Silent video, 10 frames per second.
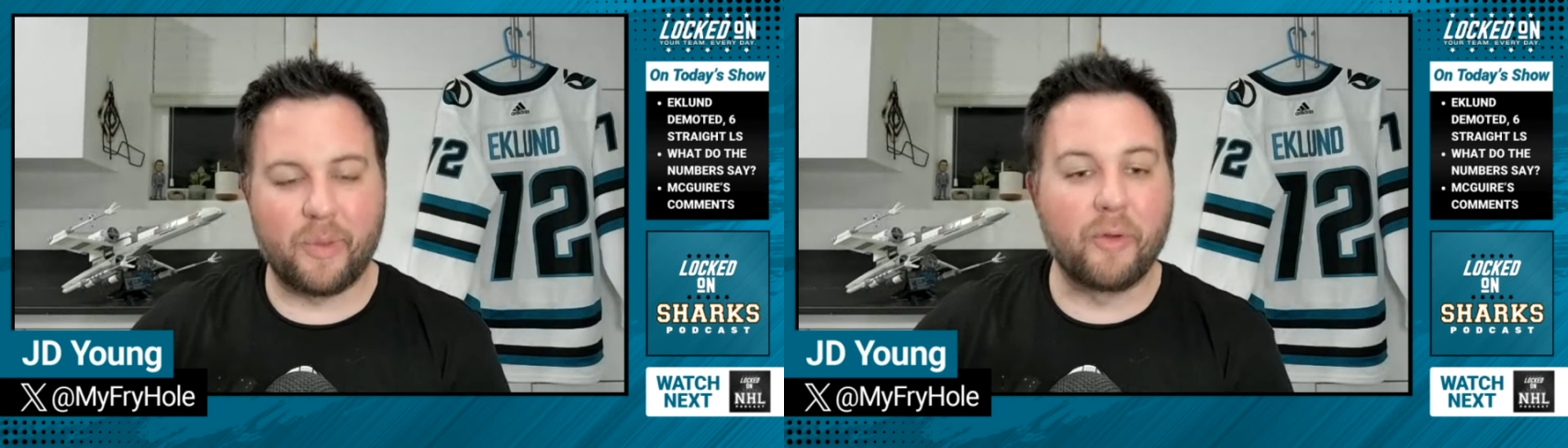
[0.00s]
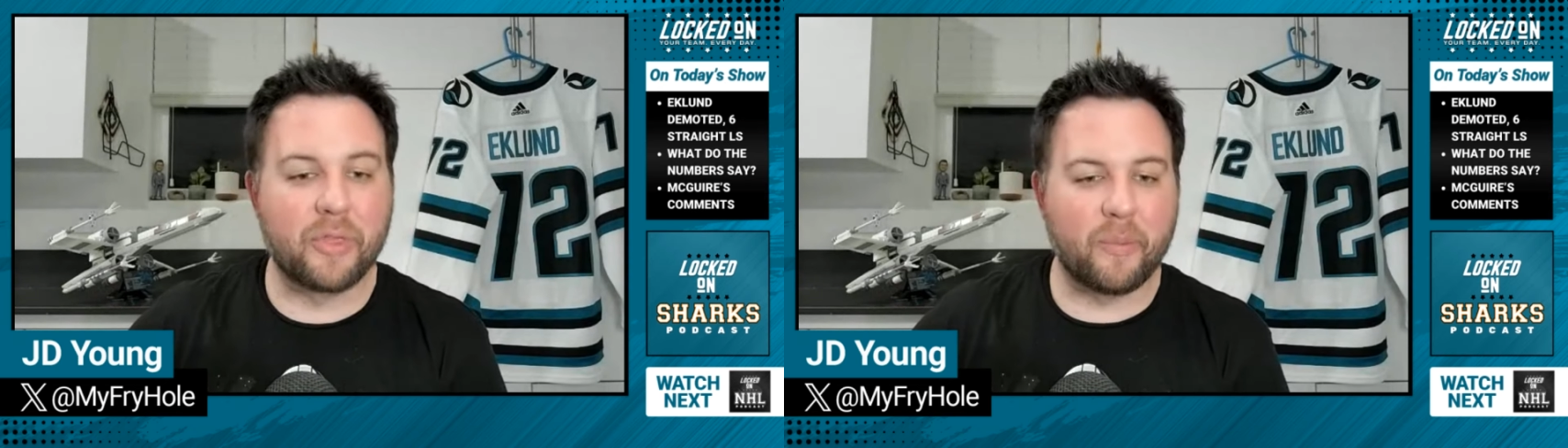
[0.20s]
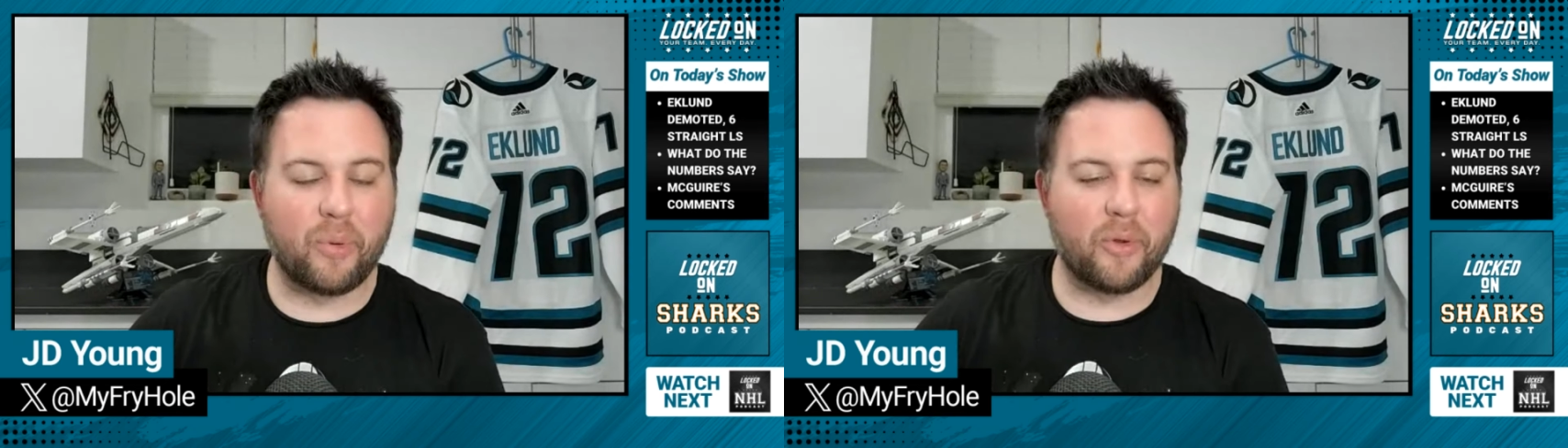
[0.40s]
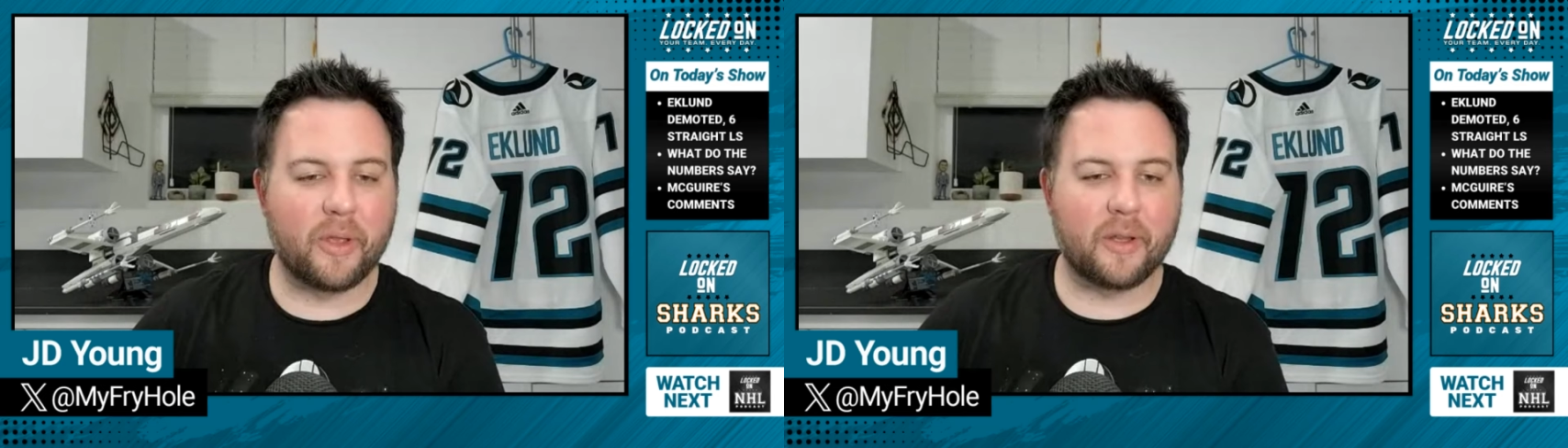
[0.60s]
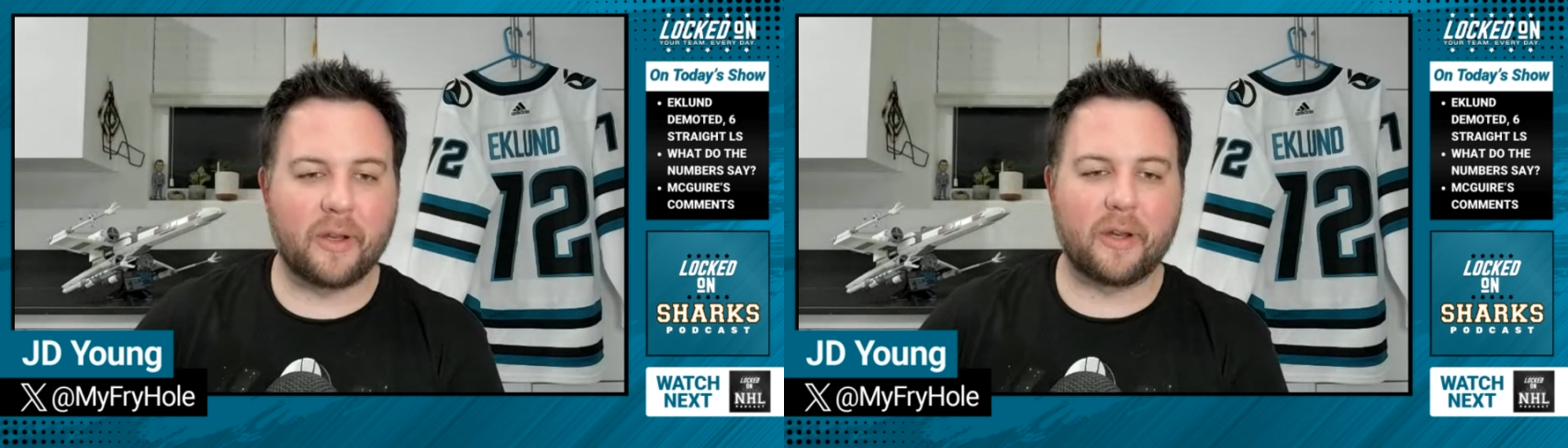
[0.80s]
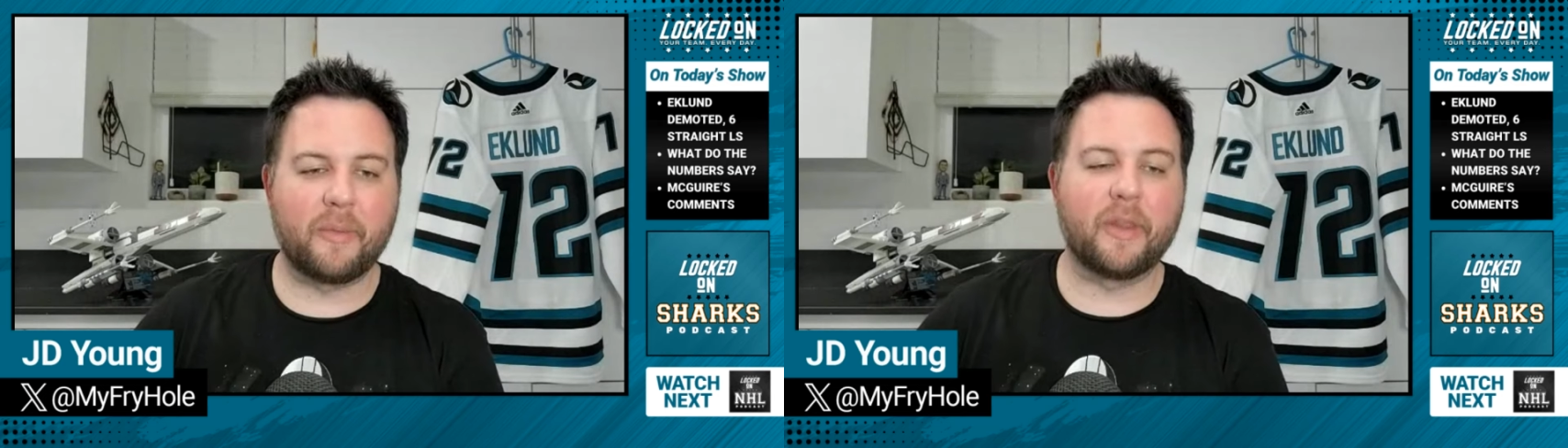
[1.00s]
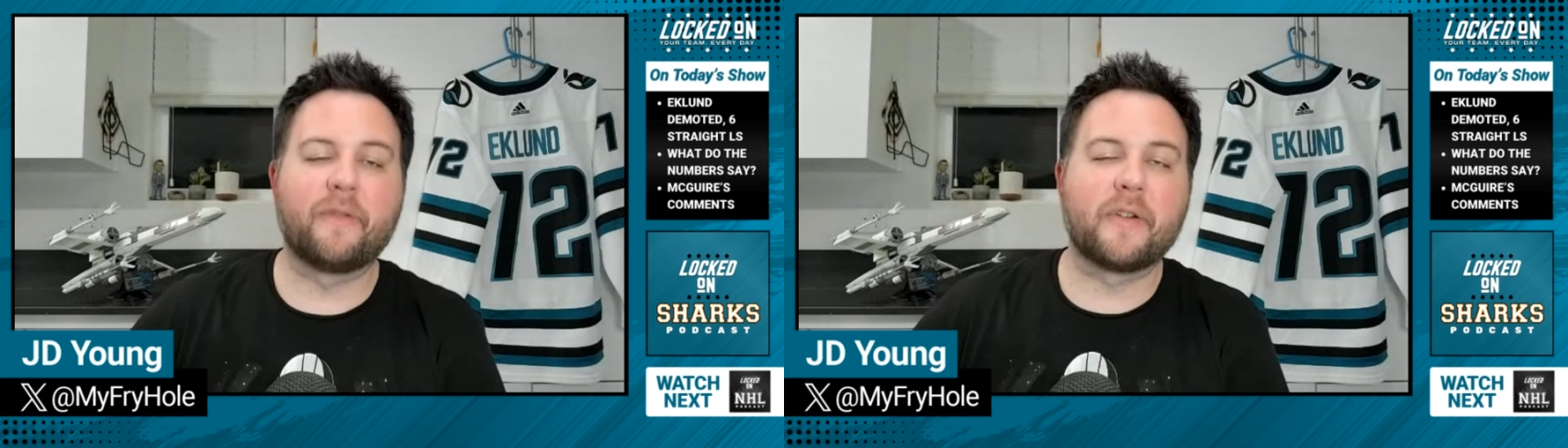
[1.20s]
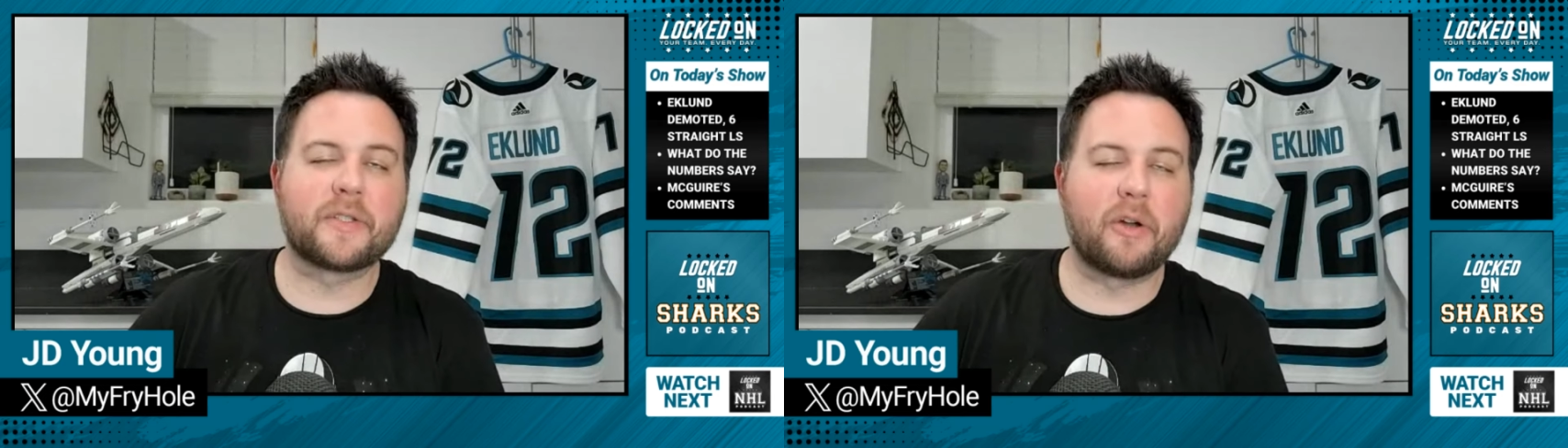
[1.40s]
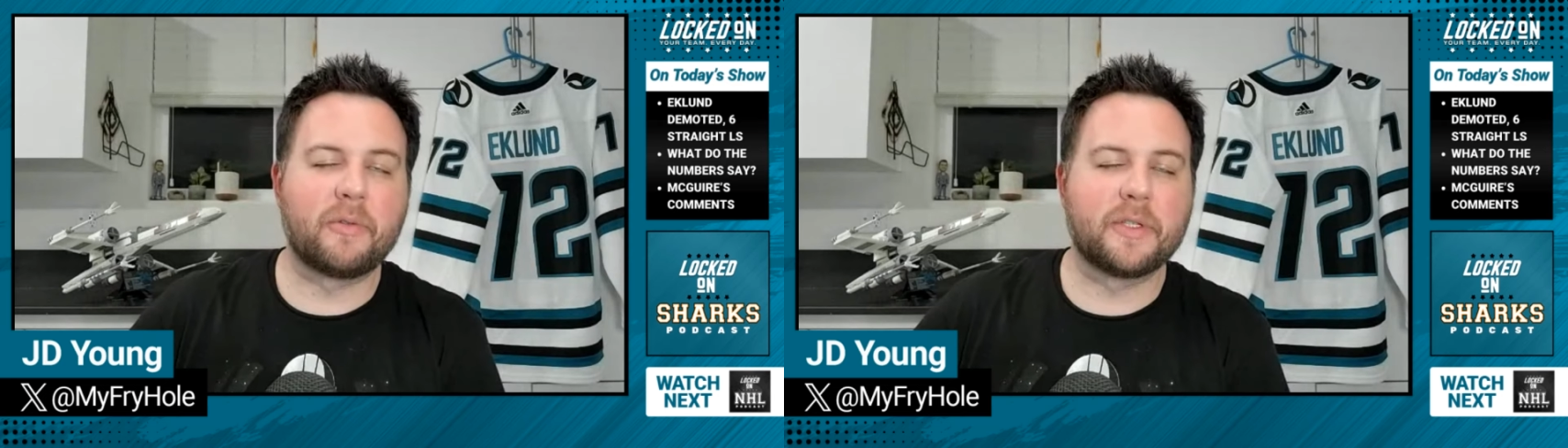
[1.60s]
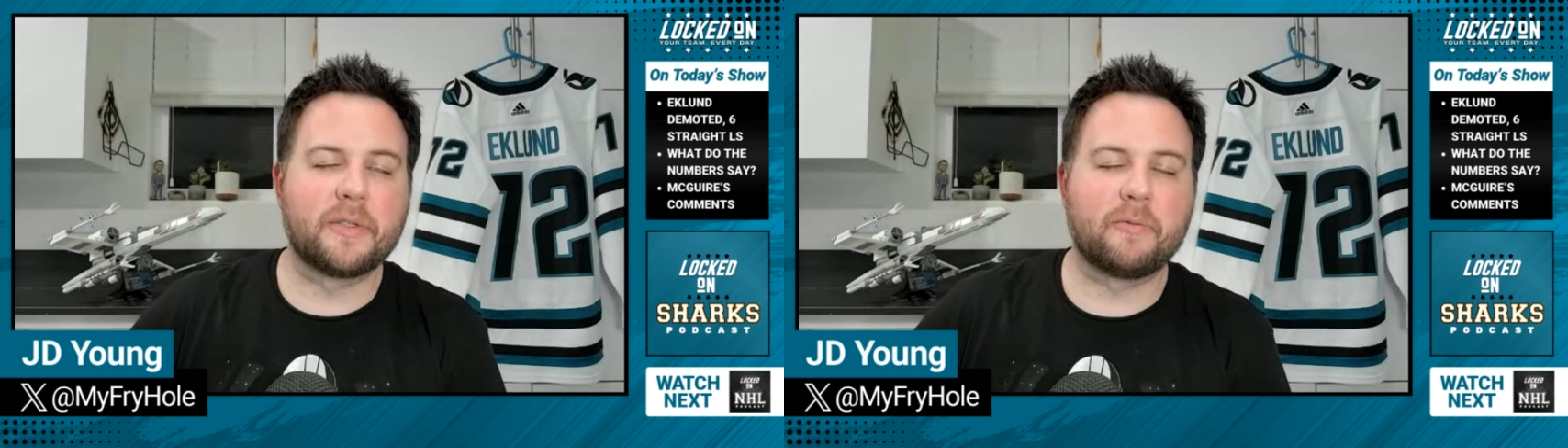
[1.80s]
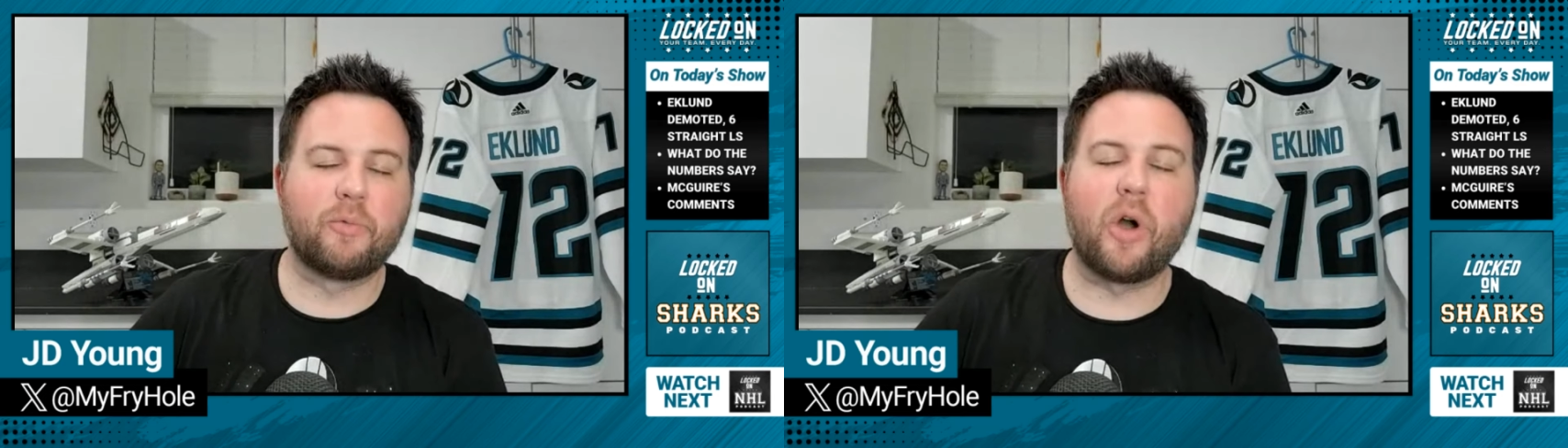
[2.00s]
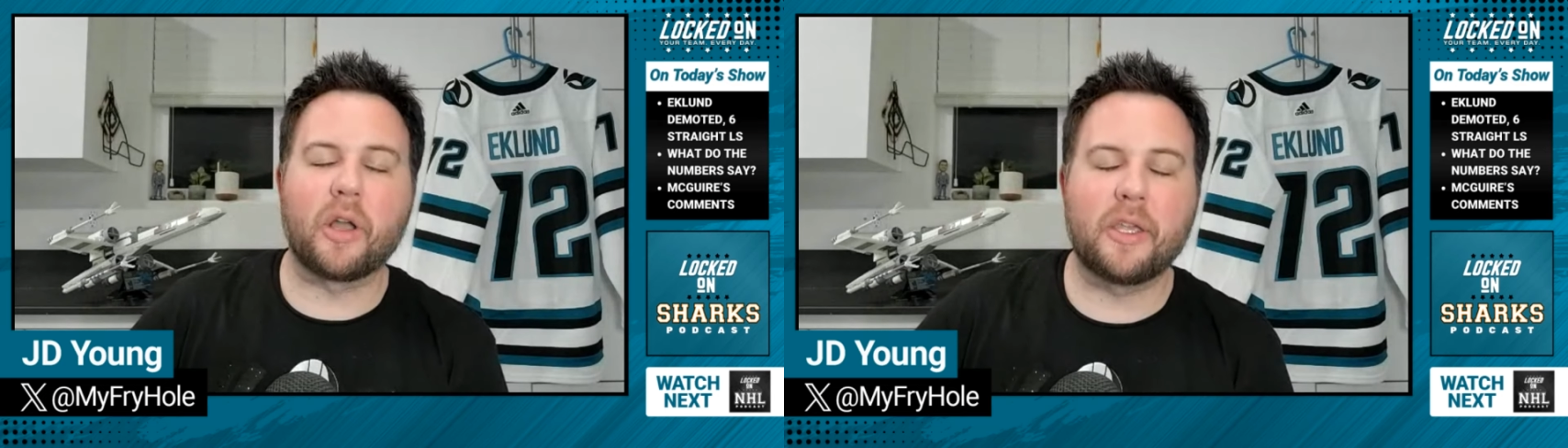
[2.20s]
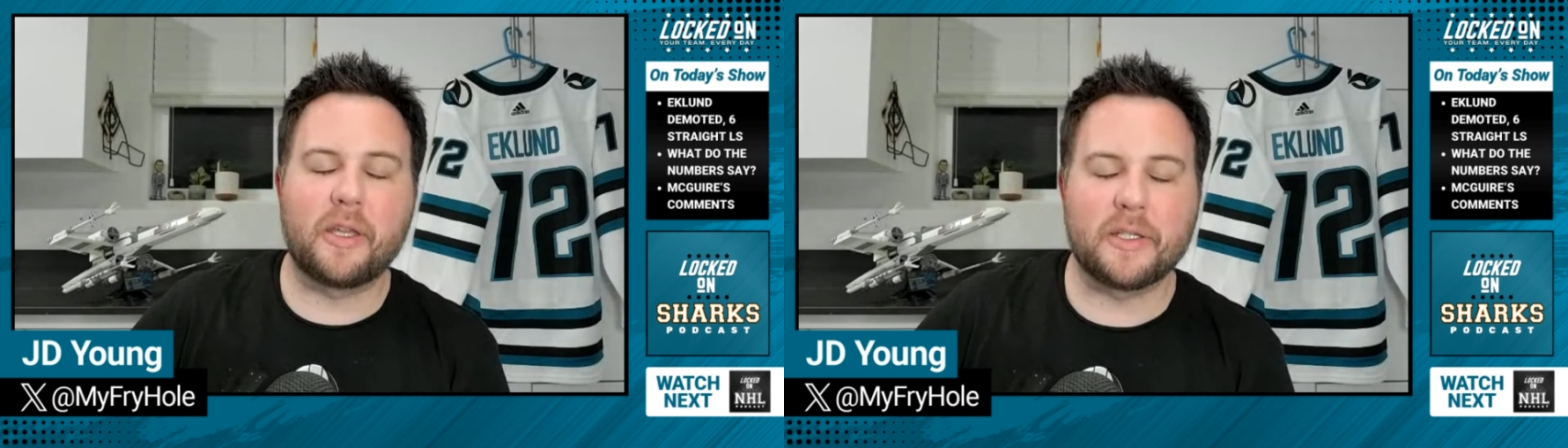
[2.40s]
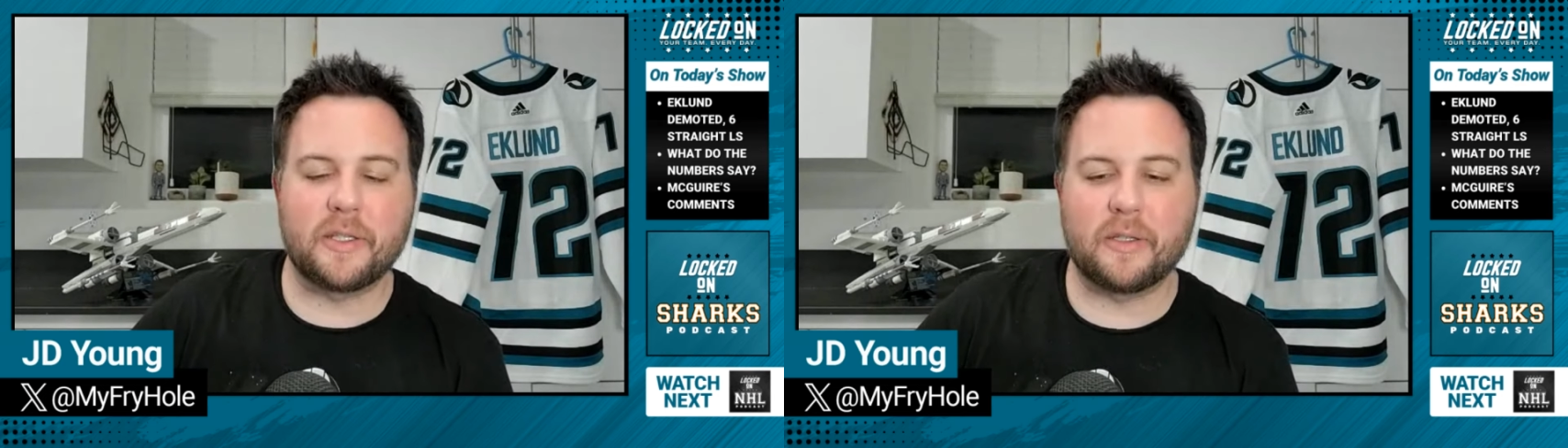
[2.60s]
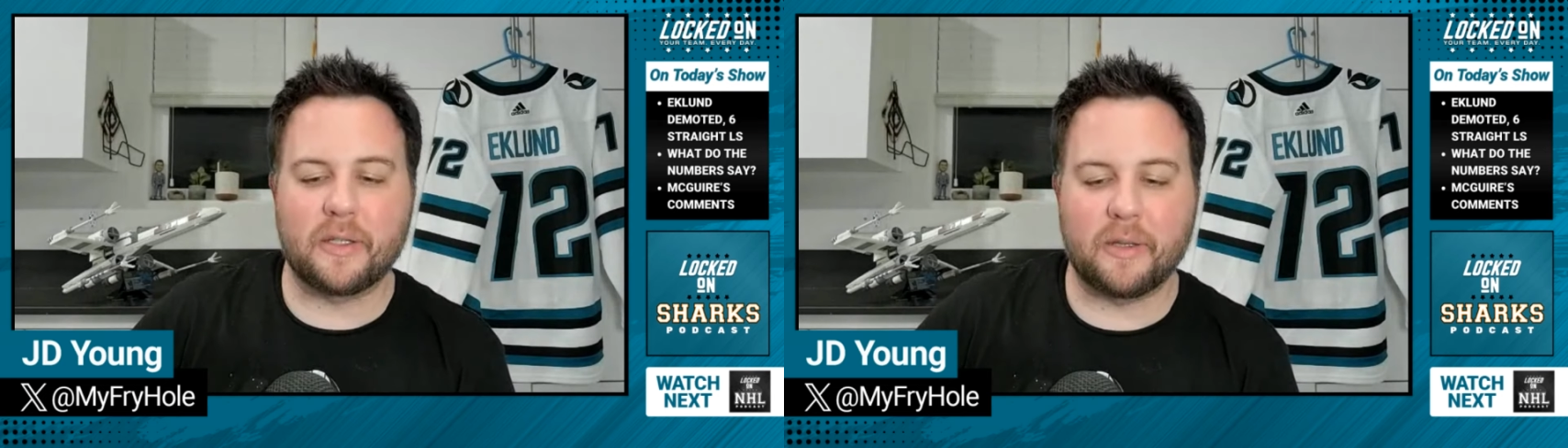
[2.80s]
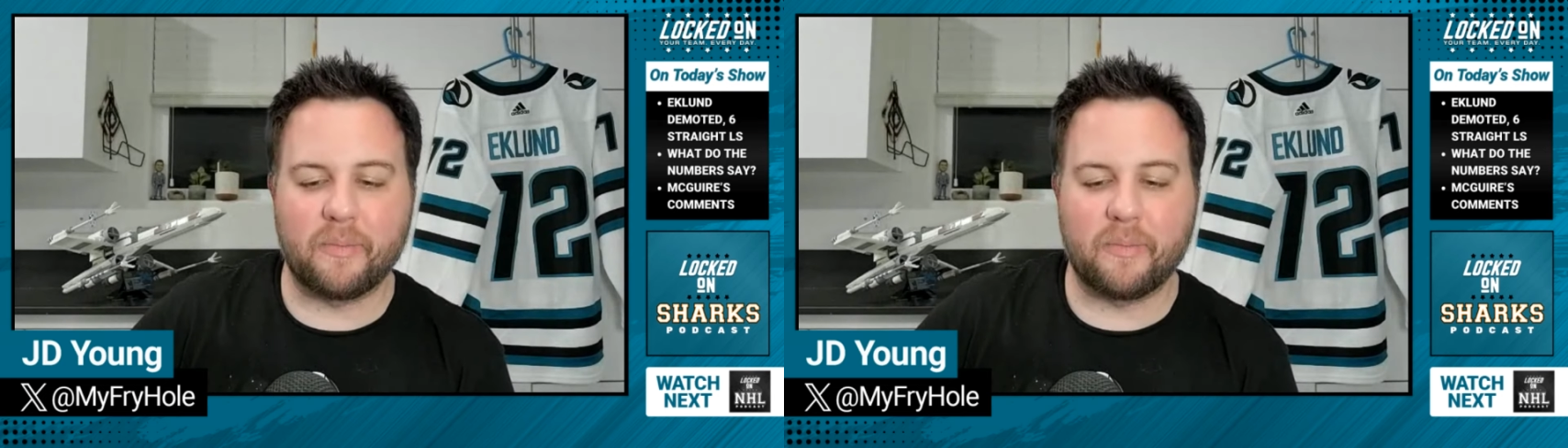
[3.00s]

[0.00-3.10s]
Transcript: both the point, or I mean, the first goal was wonky because it